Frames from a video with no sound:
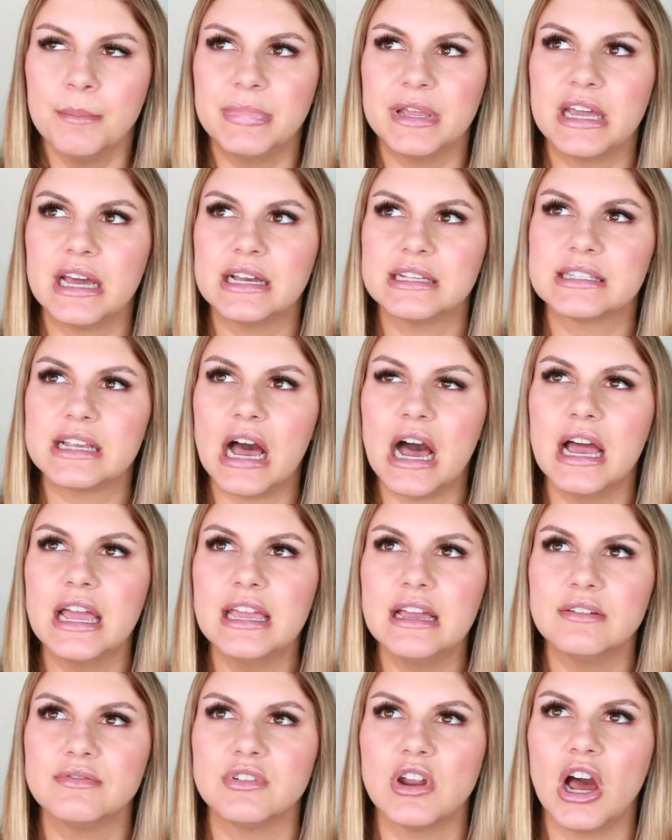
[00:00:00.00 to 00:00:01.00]
because I
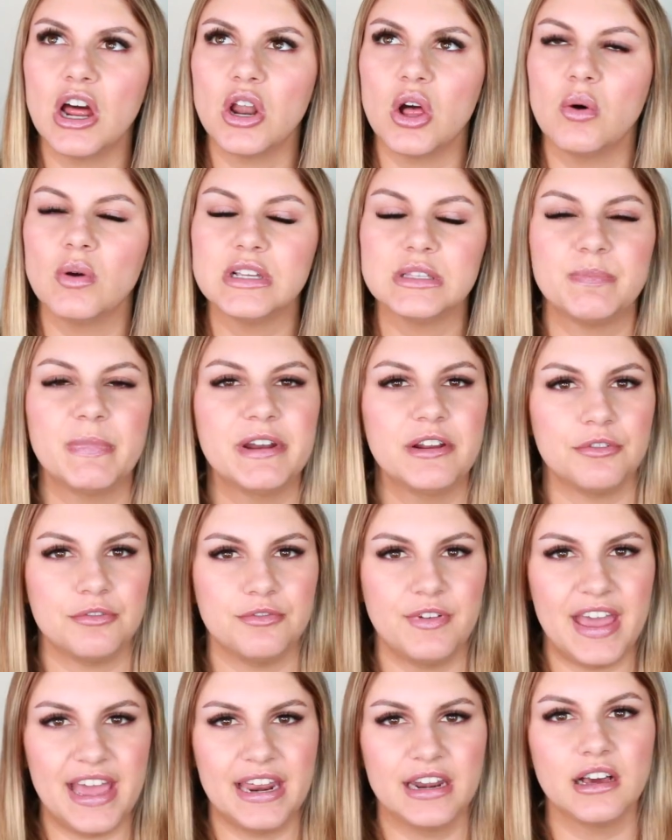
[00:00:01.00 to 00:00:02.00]
have not always been a
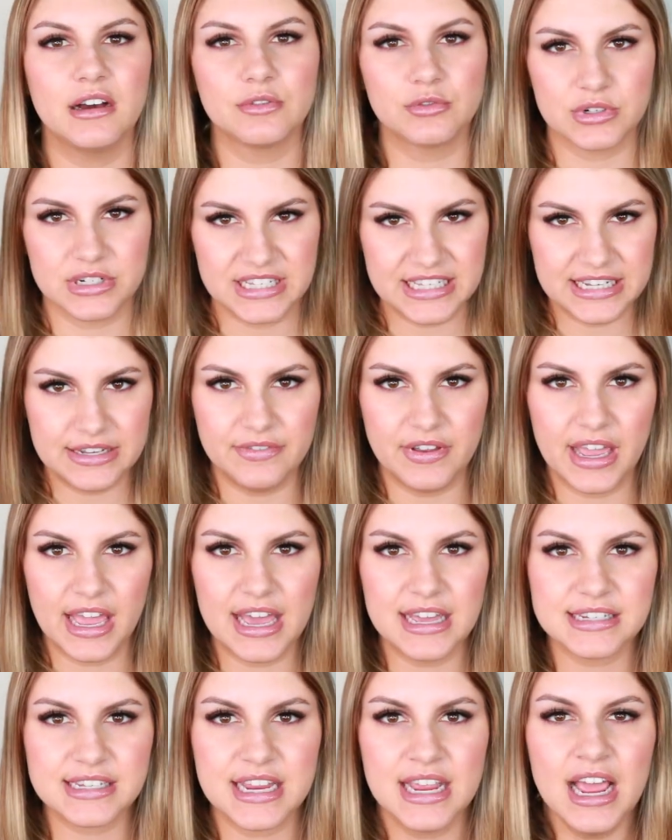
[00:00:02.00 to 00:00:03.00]
fan of receiving
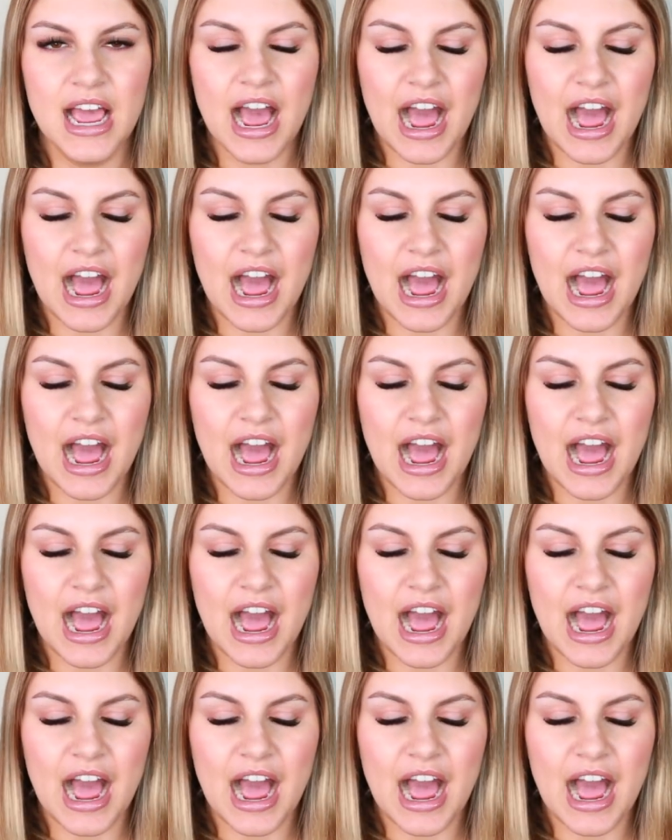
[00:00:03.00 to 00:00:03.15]
it.